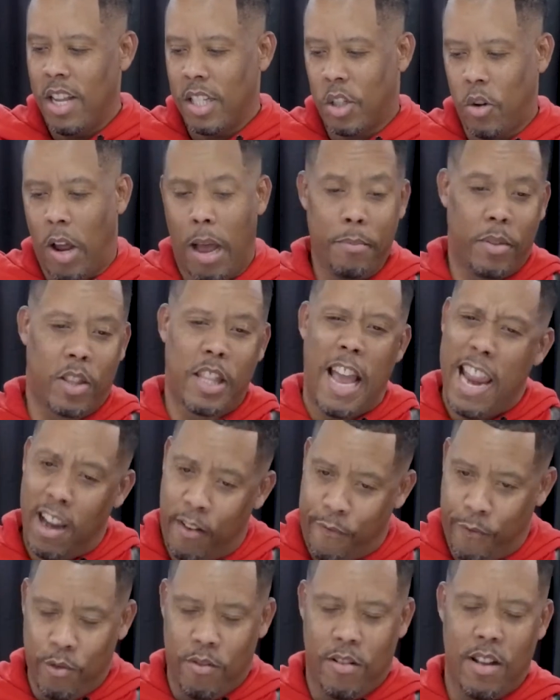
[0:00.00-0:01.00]
So I'm
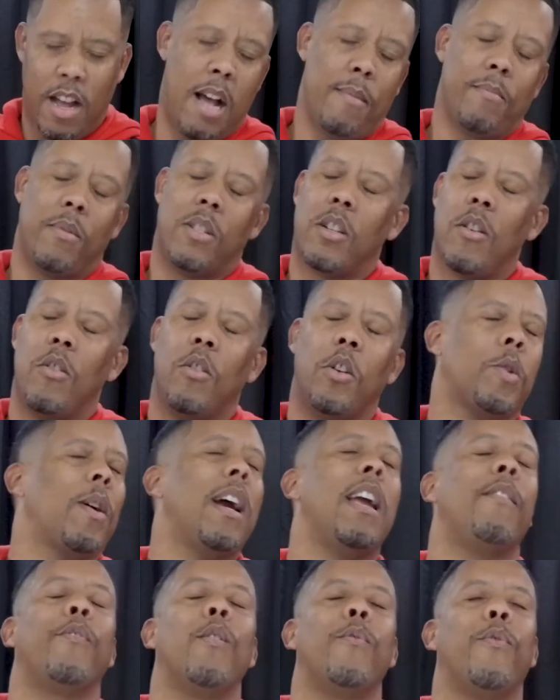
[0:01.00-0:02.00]
thankful. I'm so
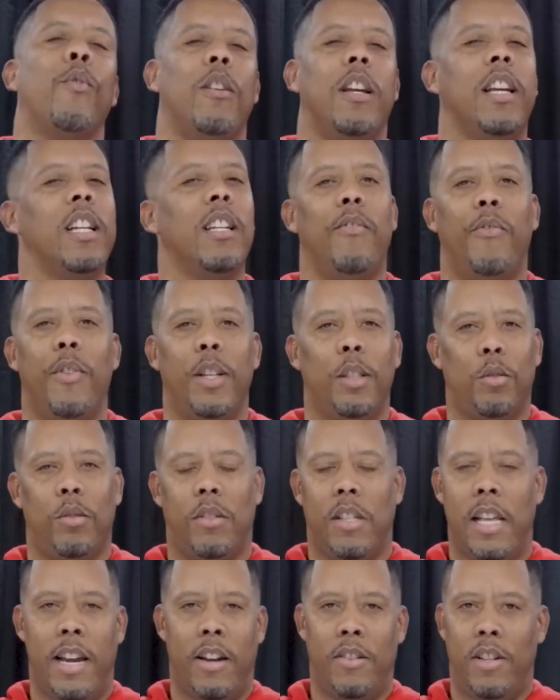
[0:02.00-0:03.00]
grateful for
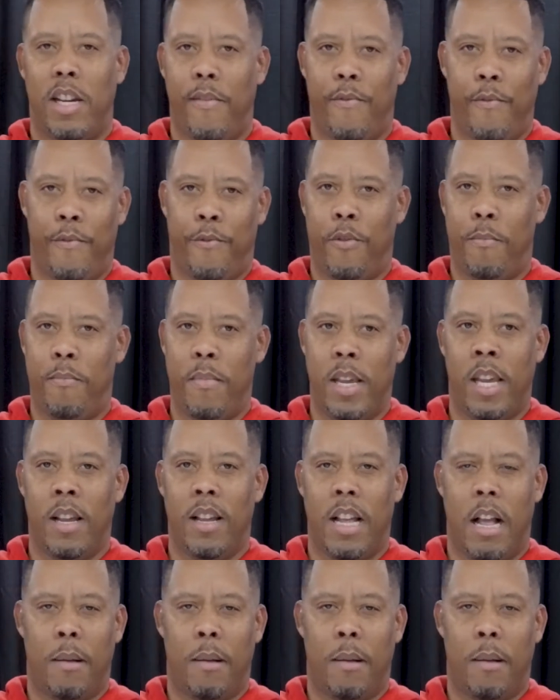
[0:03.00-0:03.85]
individuals that are different from me.